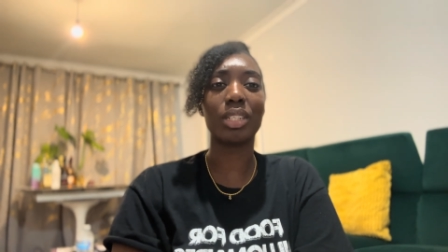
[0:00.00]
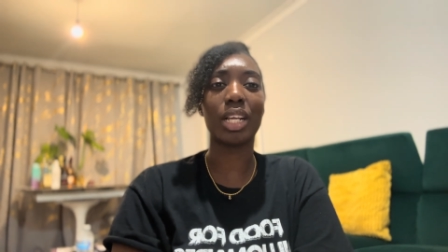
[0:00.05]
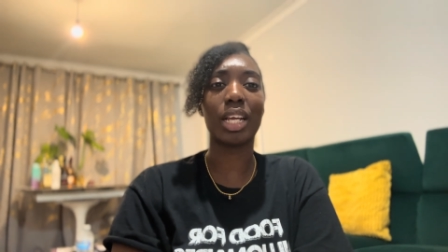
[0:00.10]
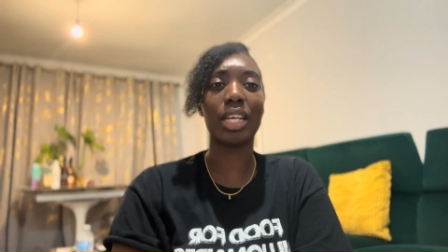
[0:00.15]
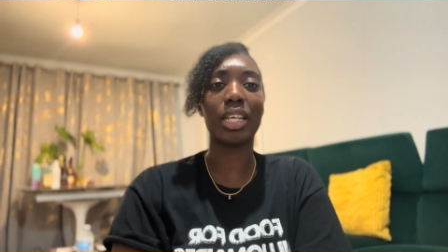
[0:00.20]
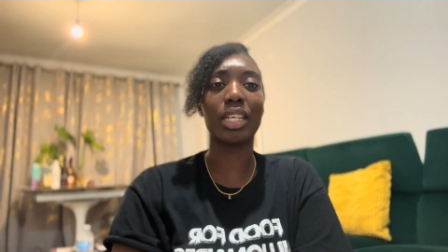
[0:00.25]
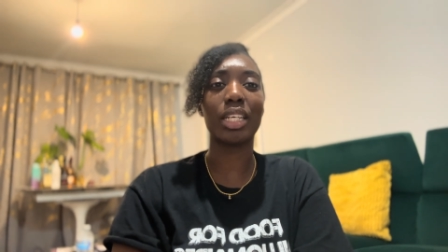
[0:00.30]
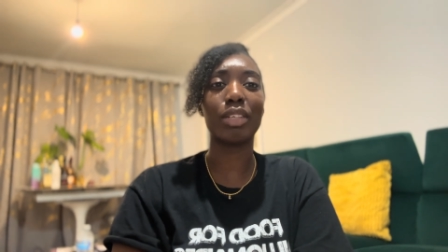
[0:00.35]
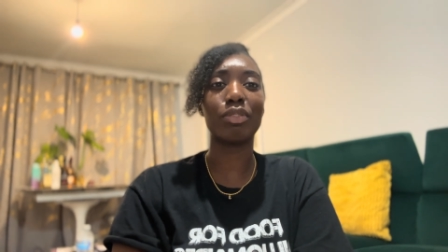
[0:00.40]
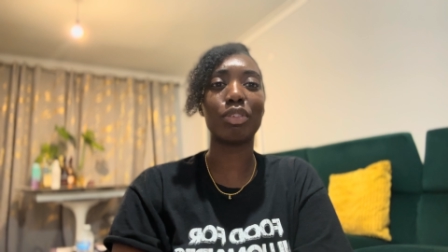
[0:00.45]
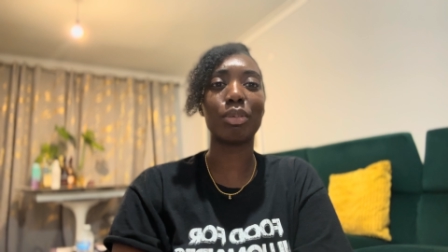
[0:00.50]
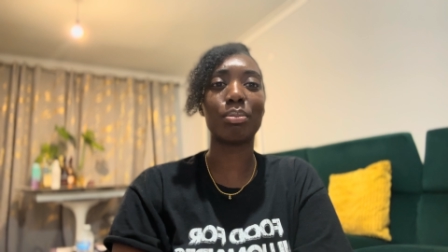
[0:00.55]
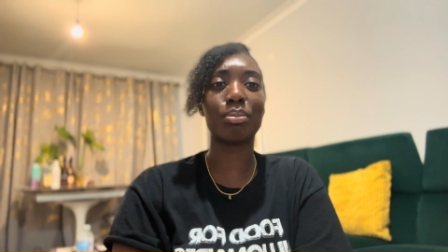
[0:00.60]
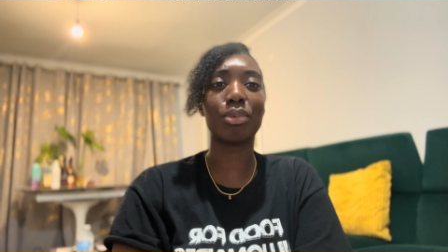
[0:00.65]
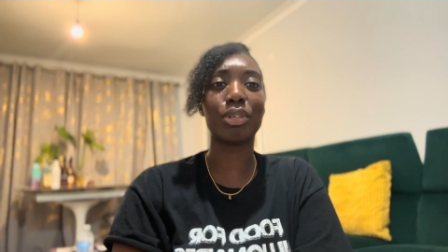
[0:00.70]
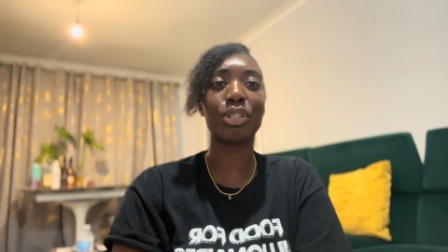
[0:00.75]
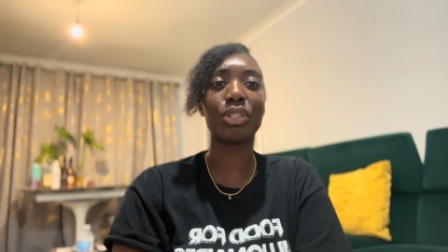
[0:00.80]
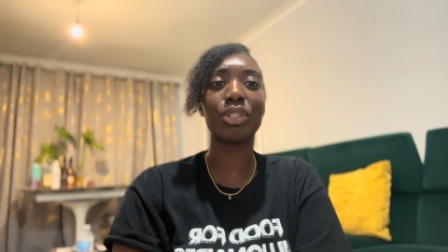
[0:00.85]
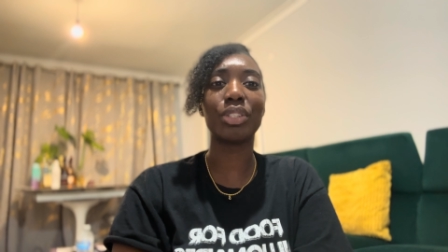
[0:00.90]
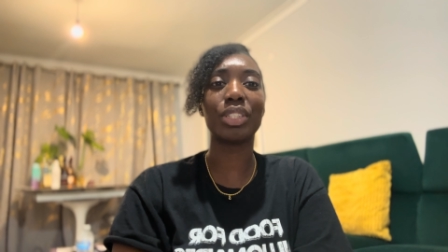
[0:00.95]
like either
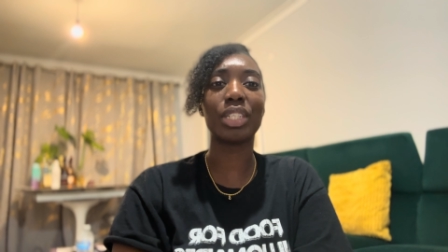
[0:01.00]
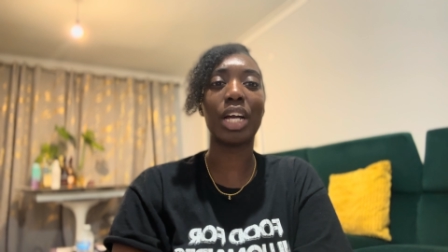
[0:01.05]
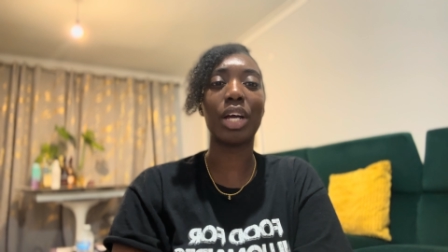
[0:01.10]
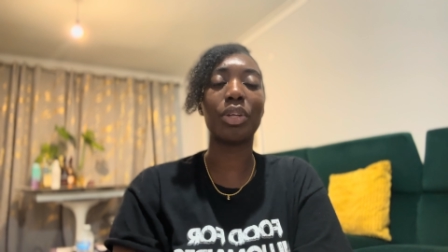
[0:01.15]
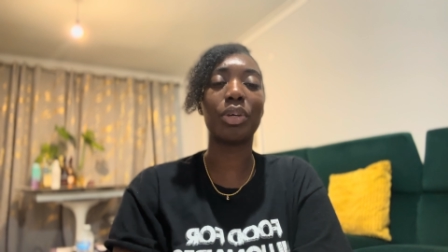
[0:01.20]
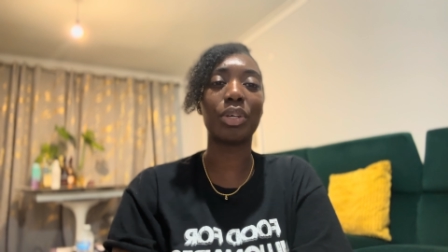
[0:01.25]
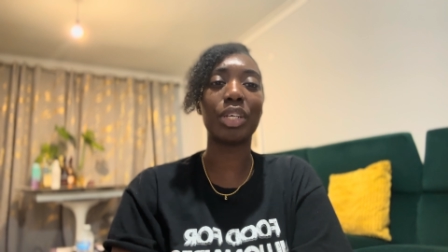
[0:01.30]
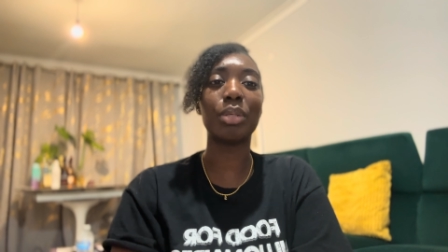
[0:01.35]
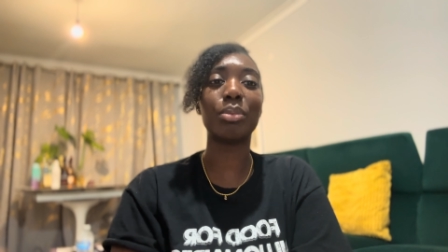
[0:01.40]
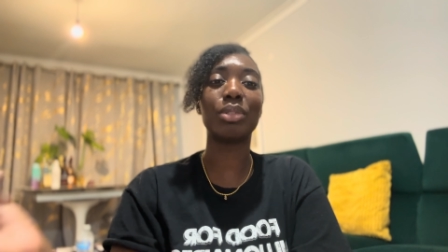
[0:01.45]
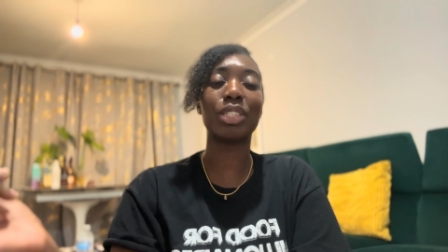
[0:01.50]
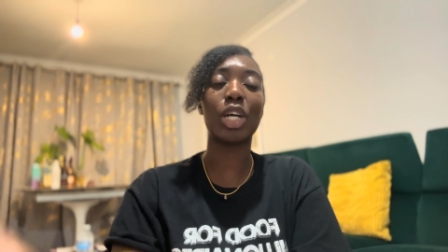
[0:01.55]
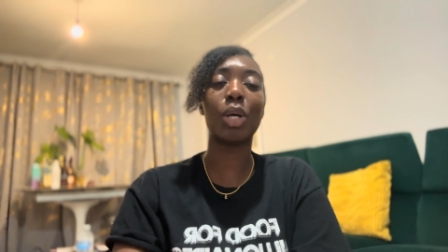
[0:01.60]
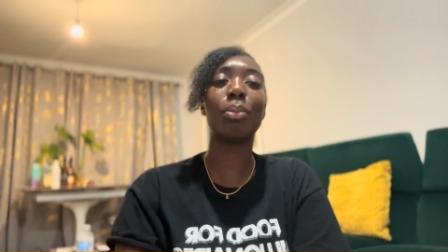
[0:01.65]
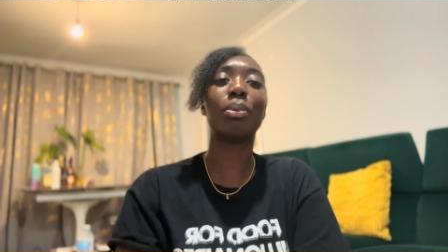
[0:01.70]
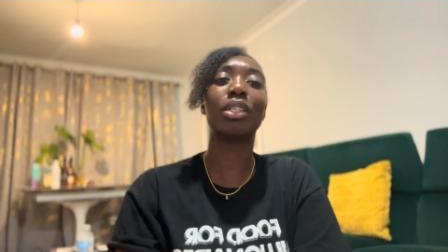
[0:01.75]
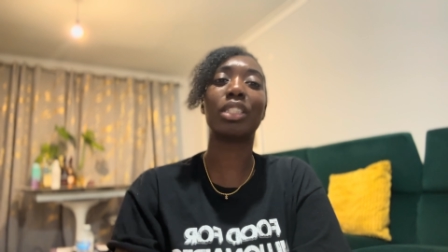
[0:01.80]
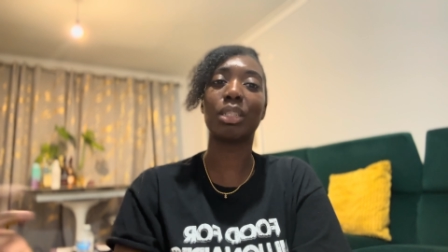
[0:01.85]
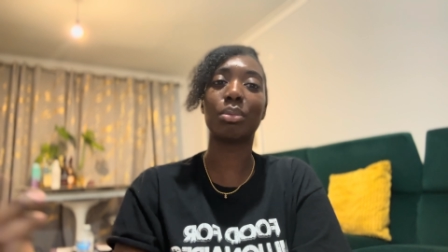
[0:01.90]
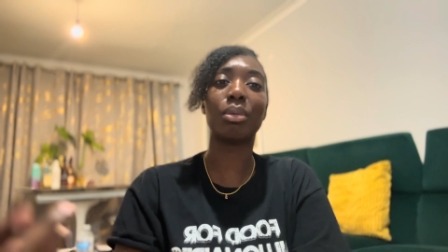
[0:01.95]
broken down or he was
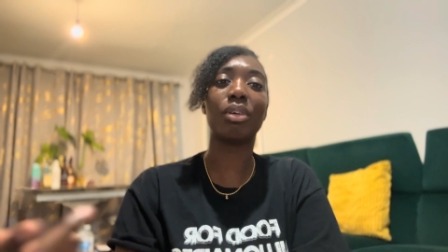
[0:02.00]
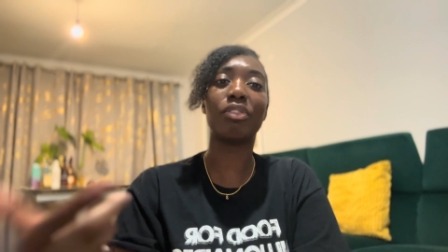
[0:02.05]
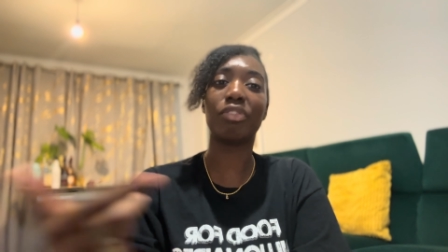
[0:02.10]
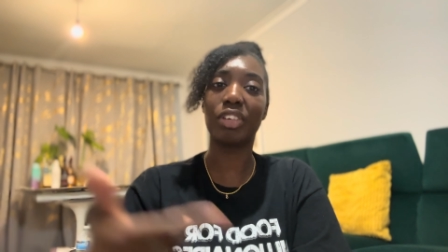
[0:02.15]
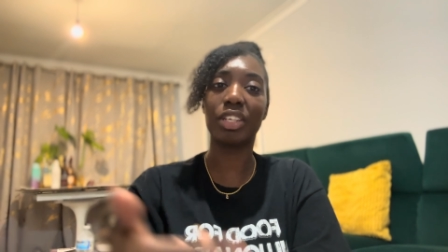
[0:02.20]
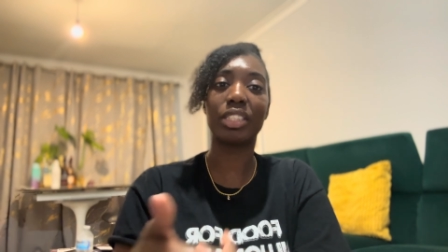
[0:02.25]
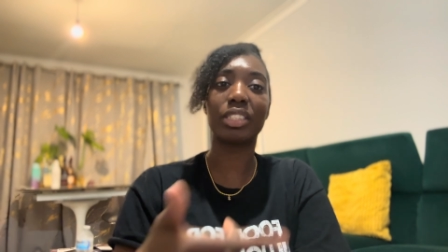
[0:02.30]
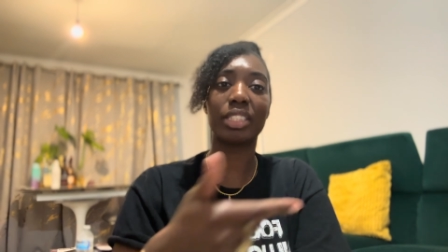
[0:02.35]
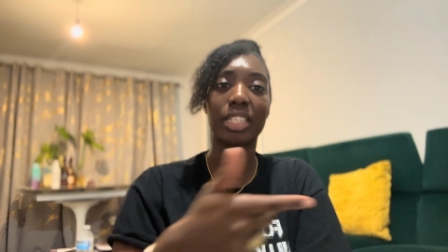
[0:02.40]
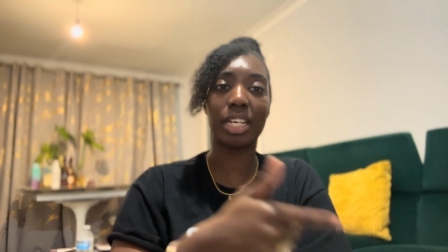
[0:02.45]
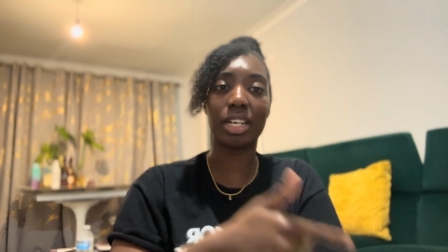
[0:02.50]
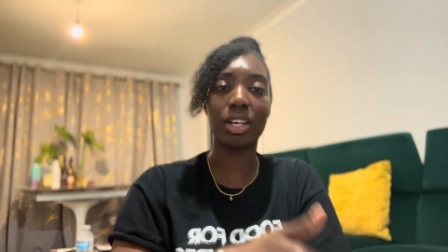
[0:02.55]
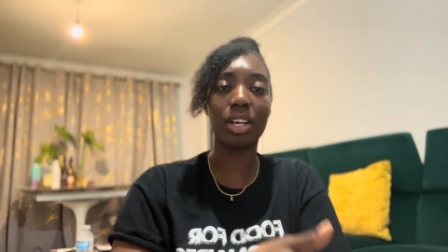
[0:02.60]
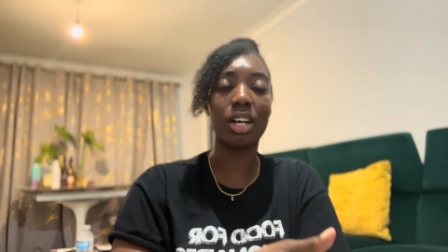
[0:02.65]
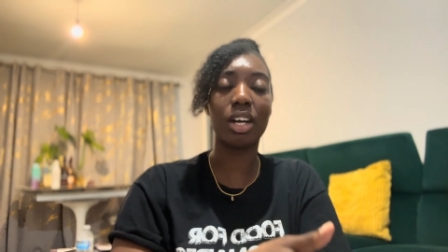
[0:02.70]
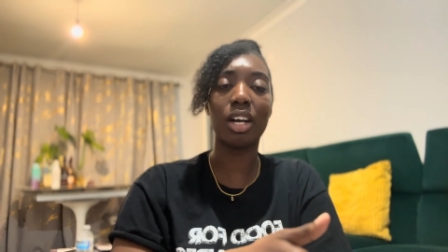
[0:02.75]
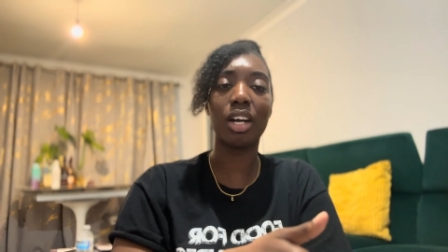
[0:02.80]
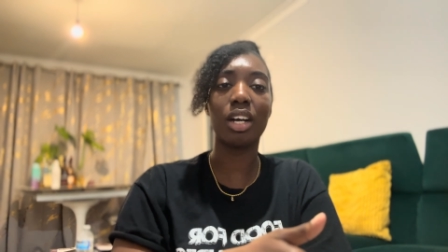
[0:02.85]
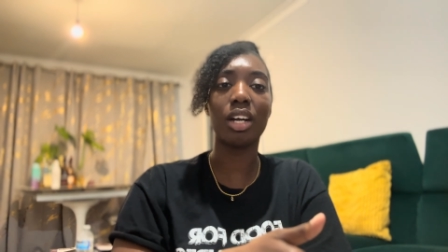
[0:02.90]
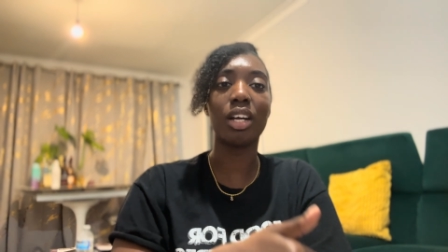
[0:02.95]
helping someone fix their
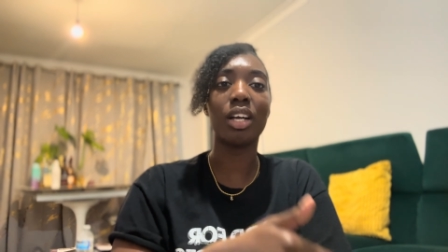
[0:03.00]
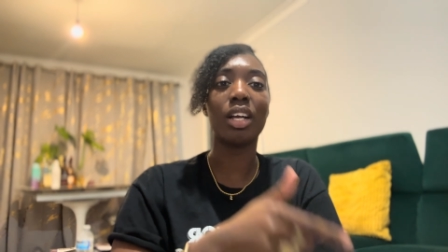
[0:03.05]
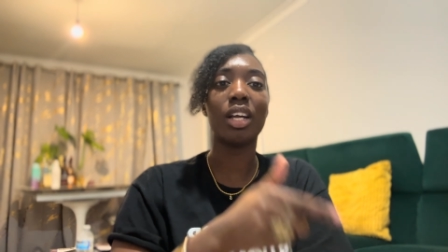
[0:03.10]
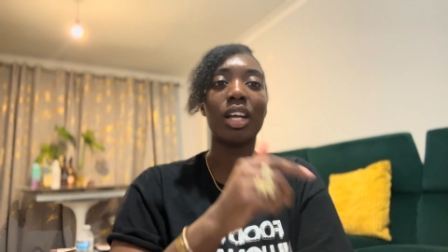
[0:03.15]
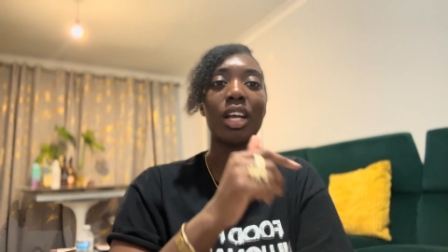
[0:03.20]
car.